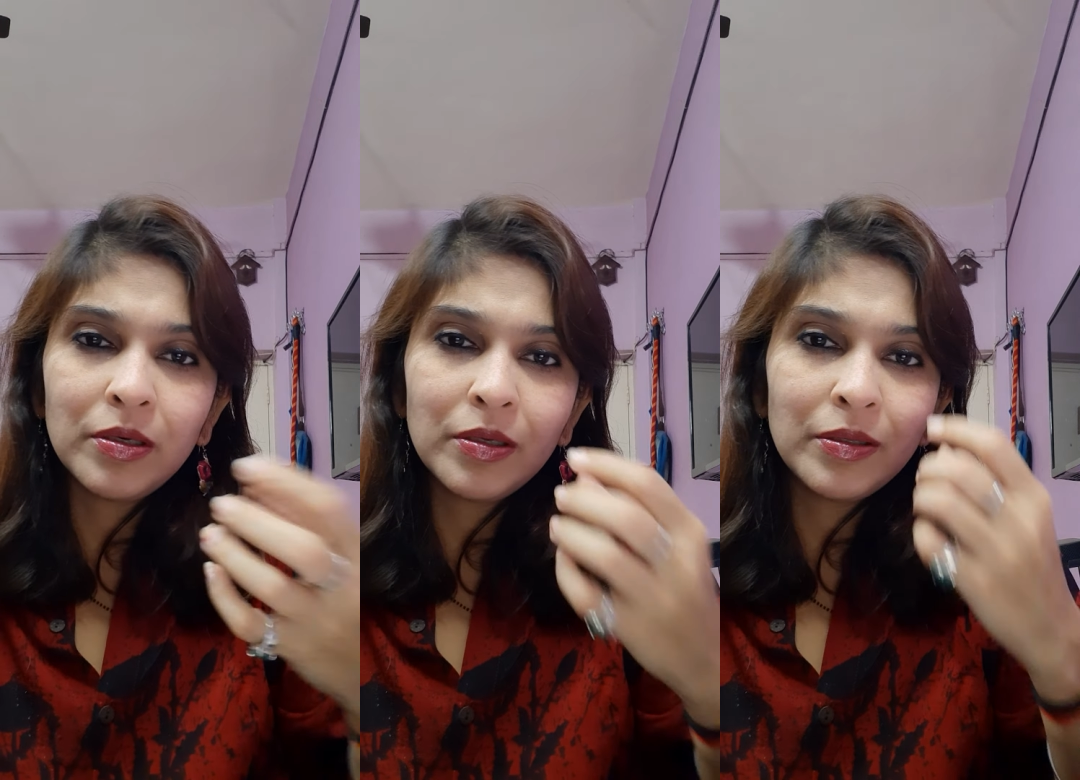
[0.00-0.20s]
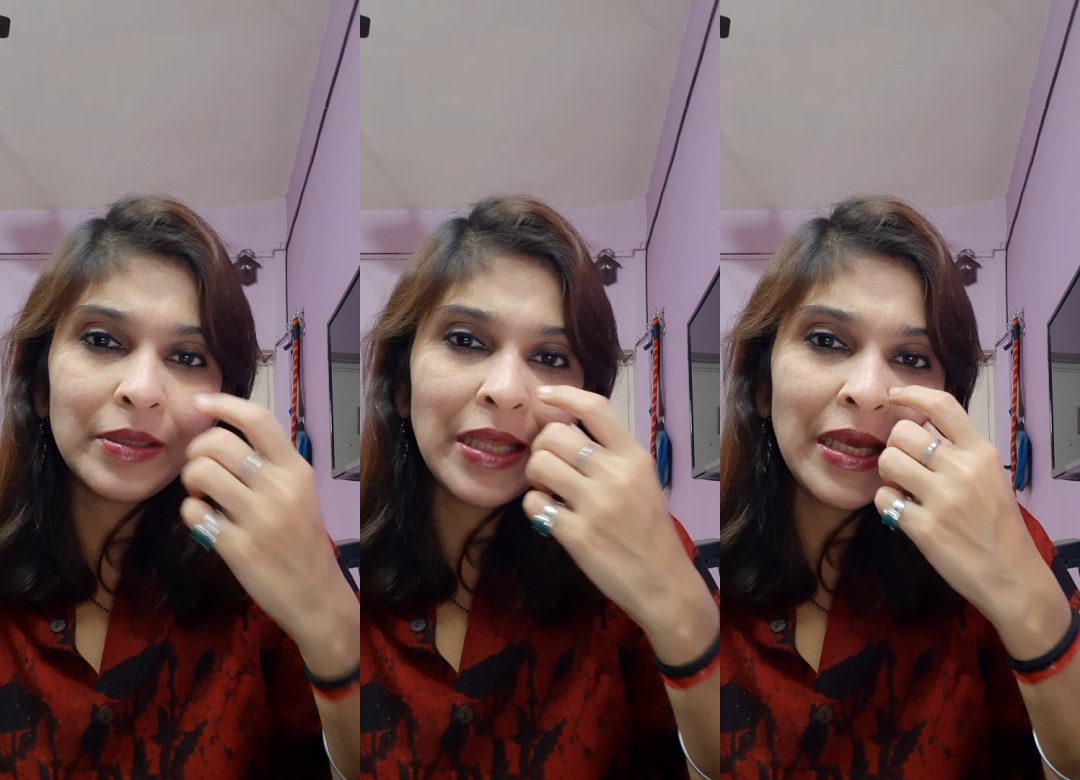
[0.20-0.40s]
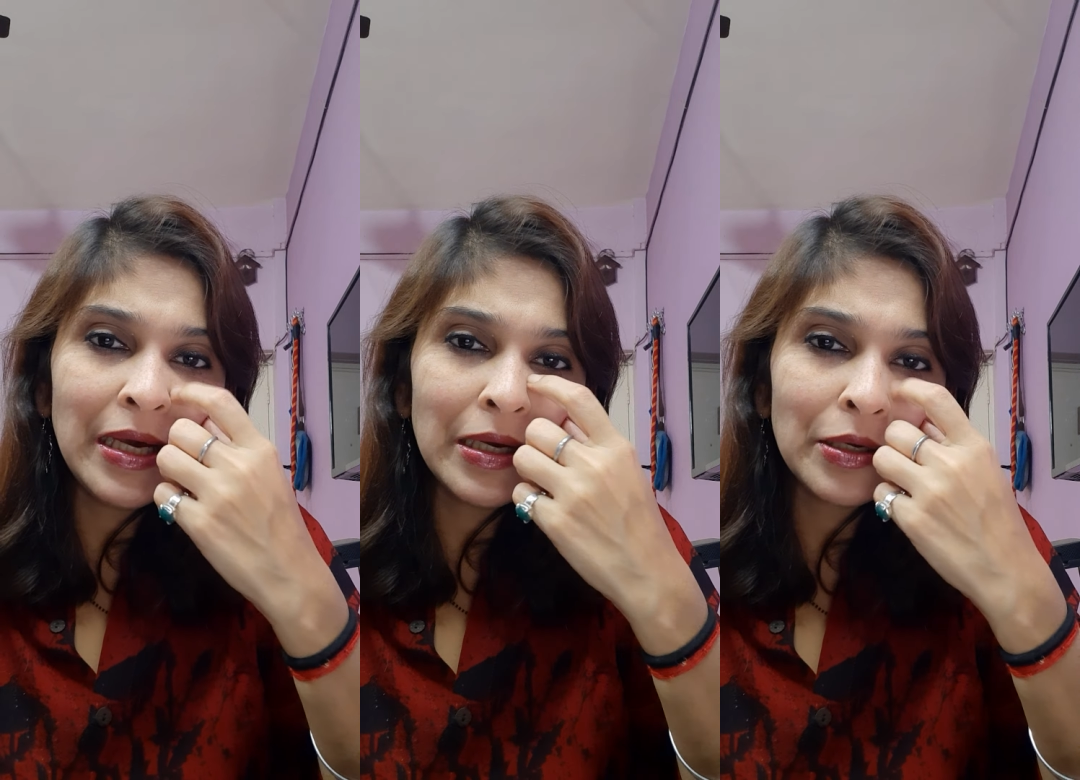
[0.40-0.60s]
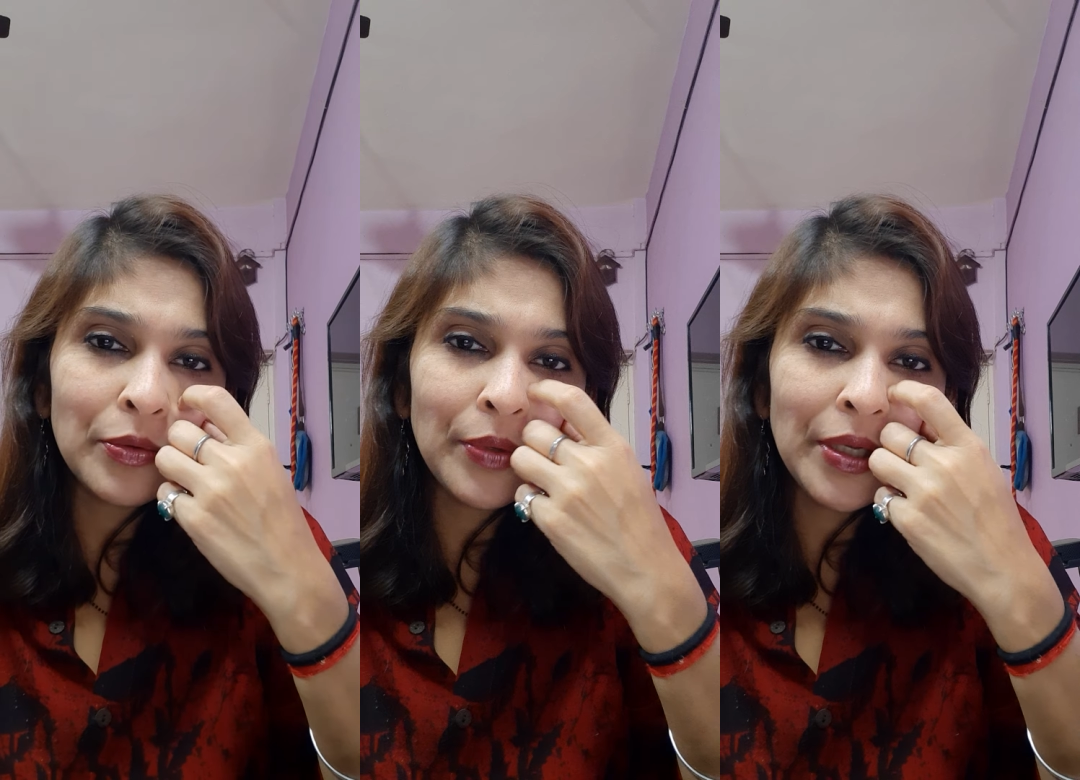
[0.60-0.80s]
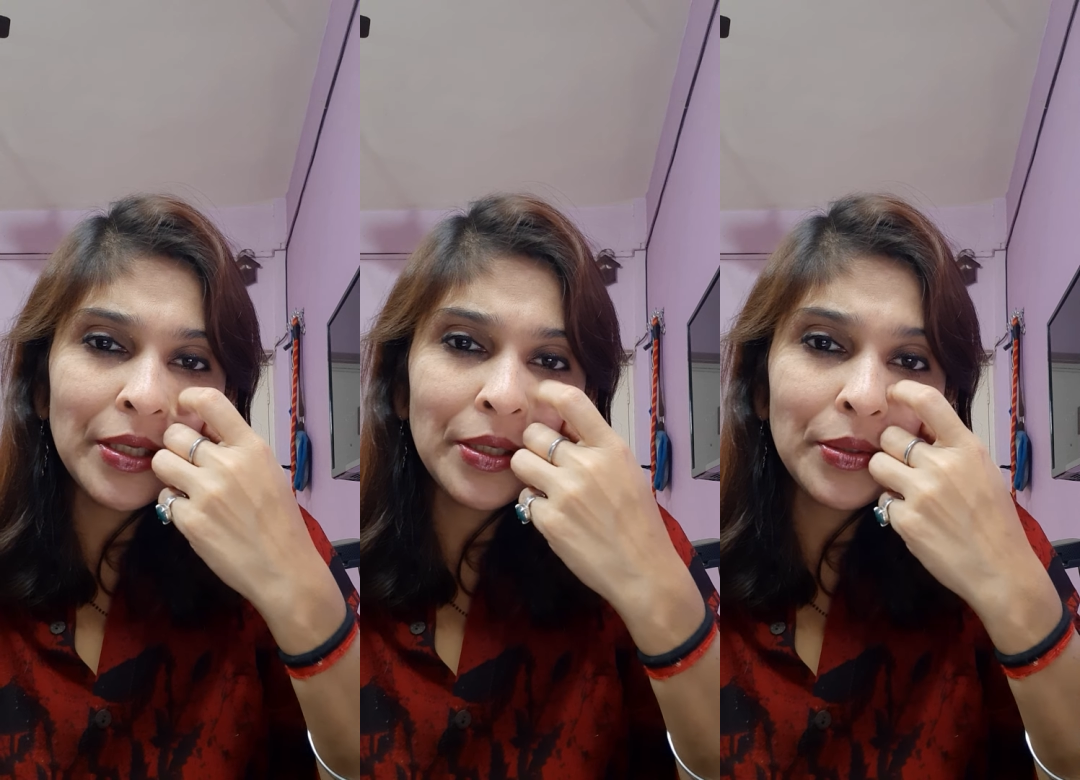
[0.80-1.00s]
They are
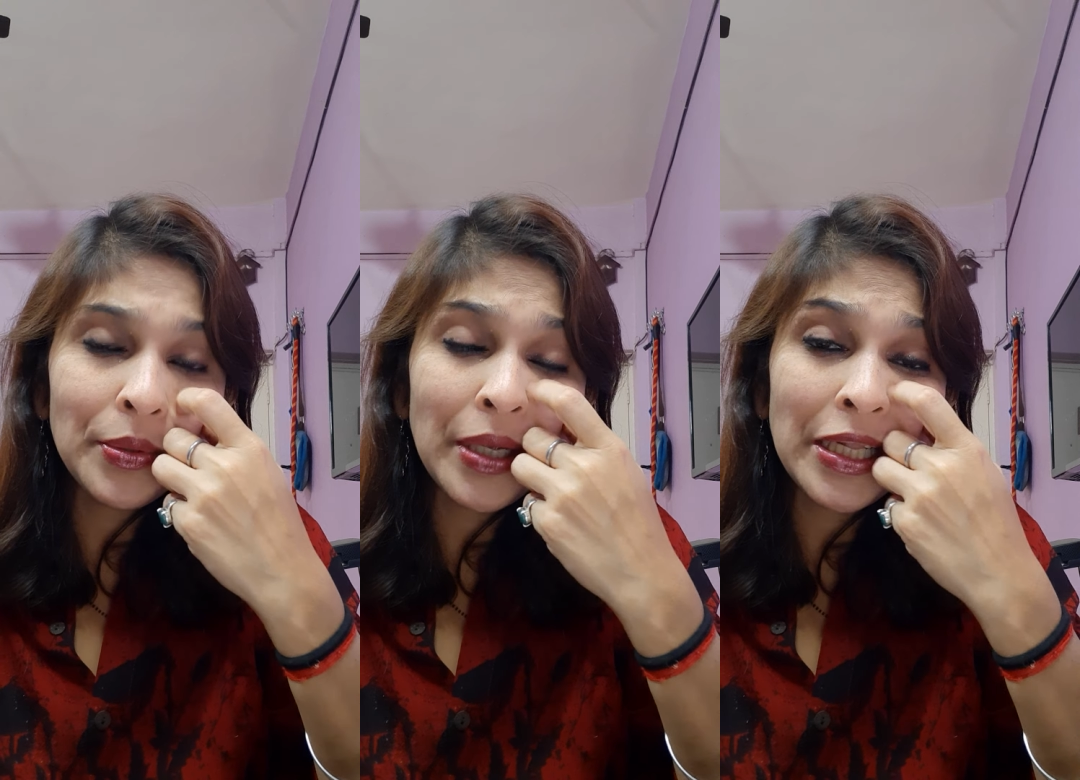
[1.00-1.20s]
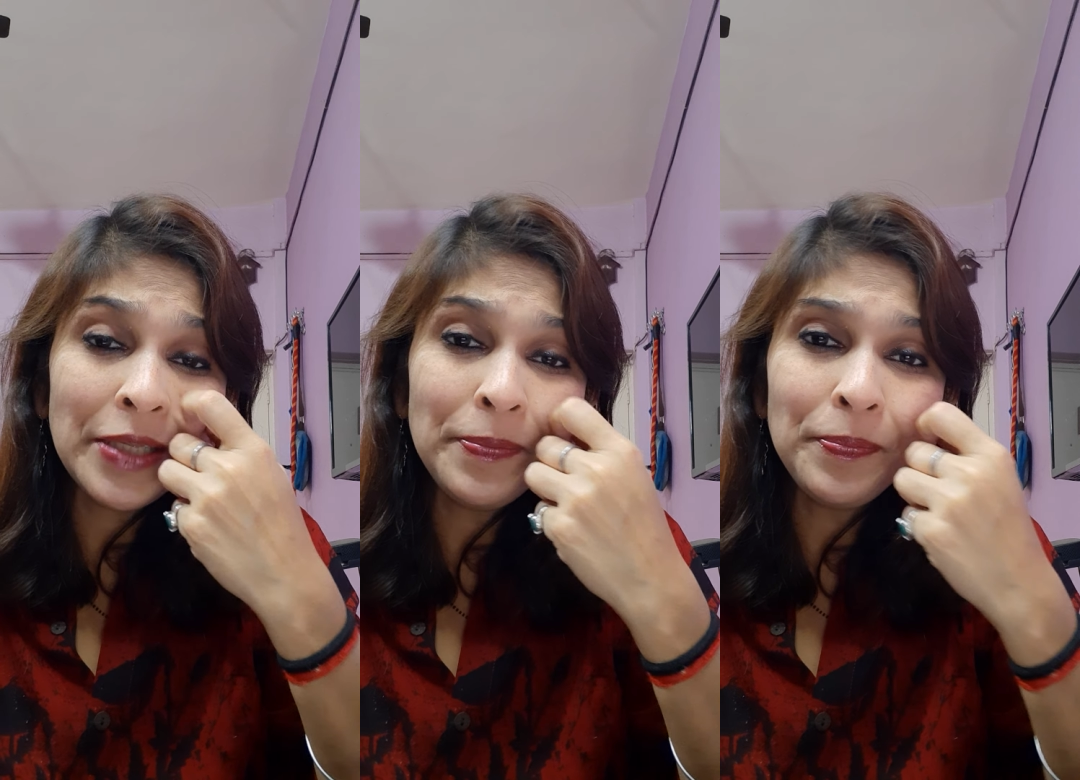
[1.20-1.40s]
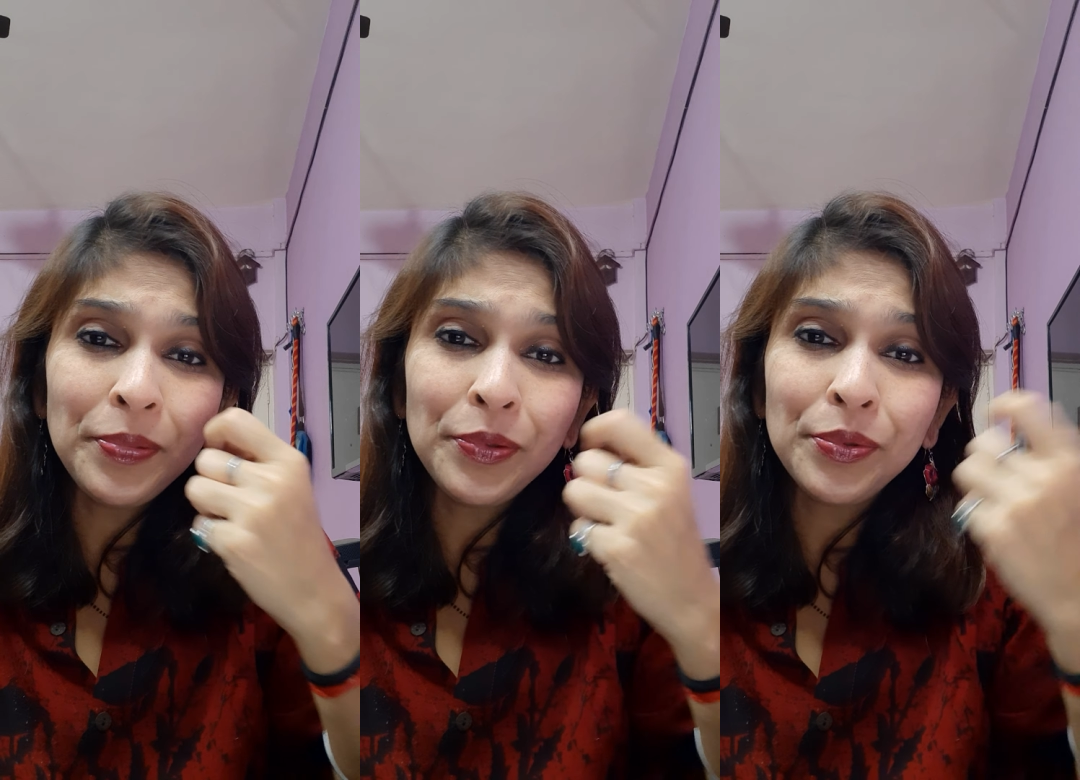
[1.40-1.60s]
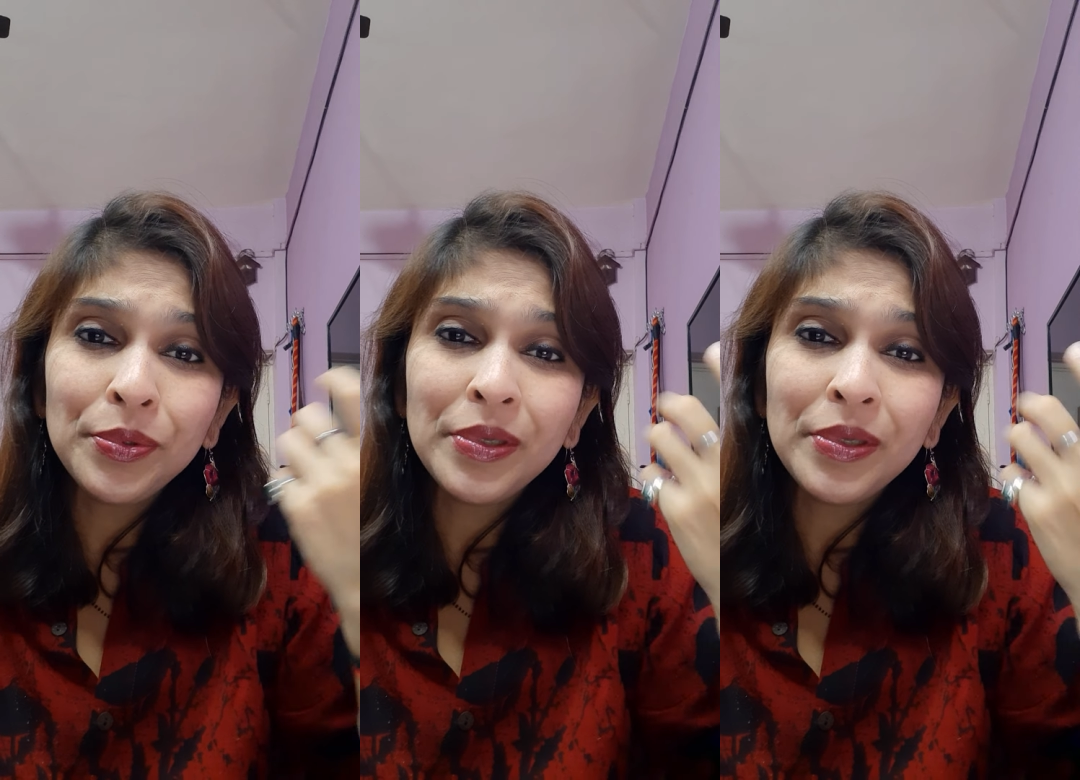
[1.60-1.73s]
going to help you